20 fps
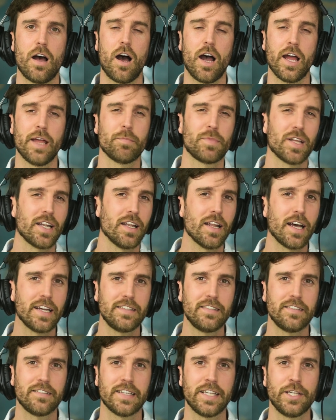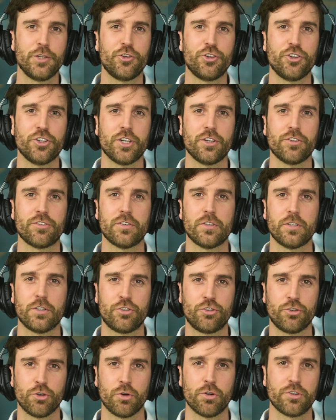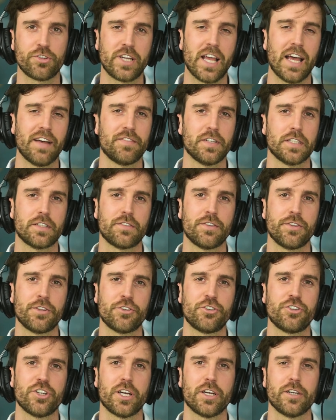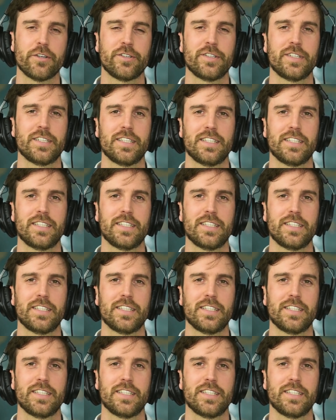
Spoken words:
I am delighted to introduce George Kefford to the show.